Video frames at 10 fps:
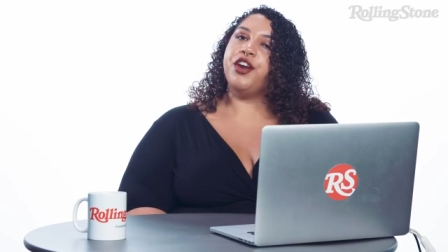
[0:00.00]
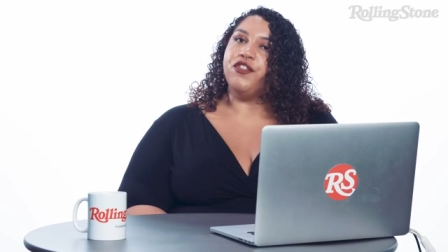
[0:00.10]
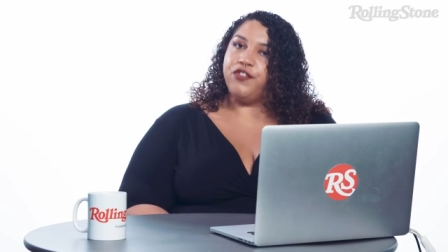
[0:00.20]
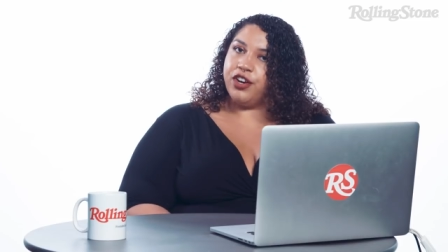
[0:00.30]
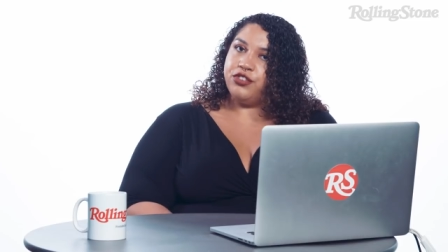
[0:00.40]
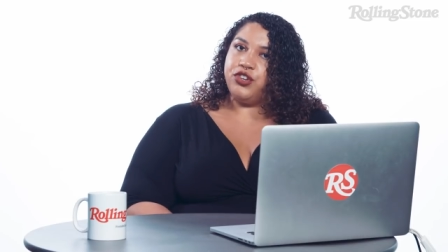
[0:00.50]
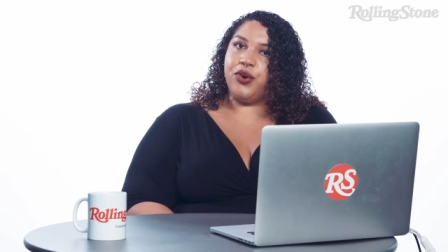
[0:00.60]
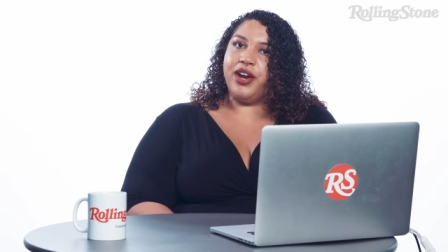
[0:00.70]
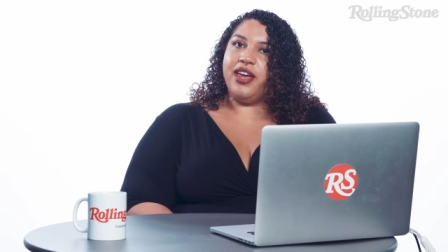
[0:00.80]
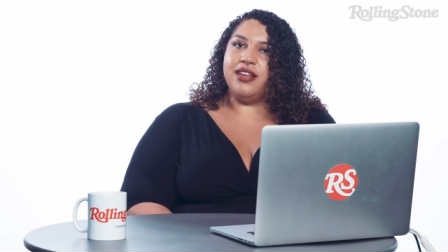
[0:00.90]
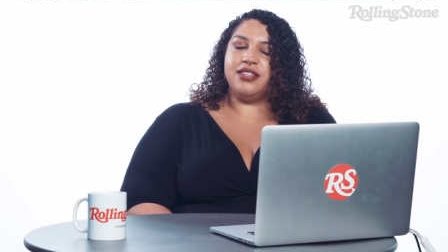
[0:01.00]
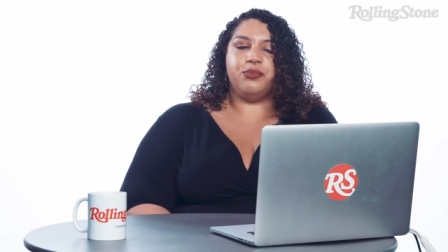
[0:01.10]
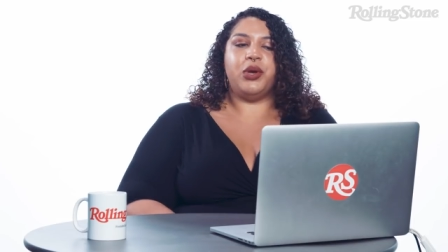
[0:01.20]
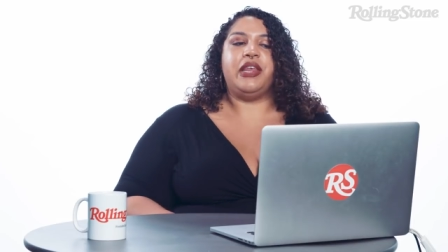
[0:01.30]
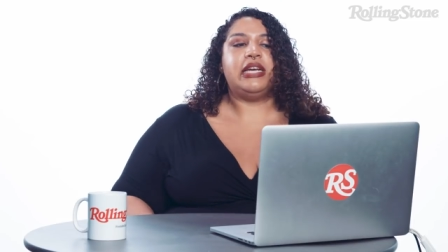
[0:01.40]
and our first story is
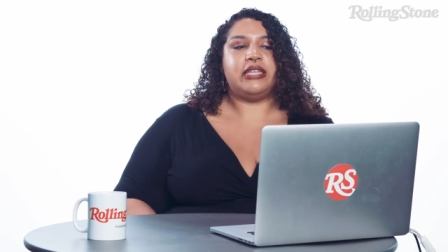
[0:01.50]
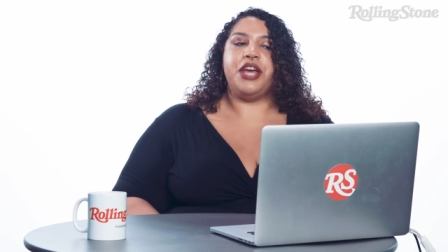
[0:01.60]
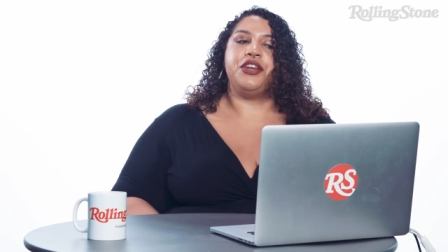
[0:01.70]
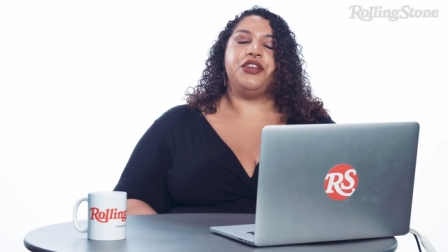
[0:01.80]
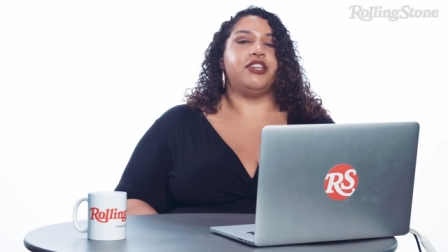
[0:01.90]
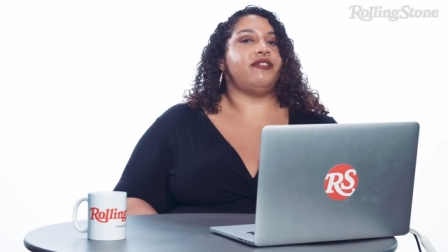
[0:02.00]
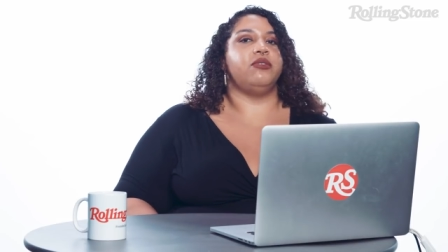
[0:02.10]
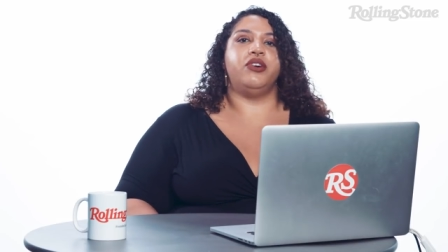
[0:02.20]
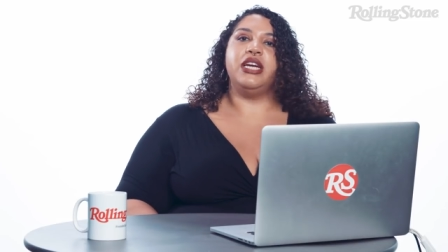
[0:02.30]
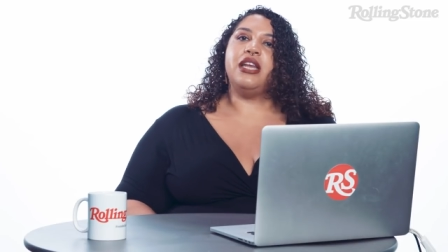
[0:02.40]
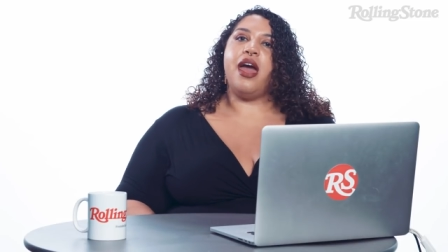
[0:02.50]
some really exciting news from Green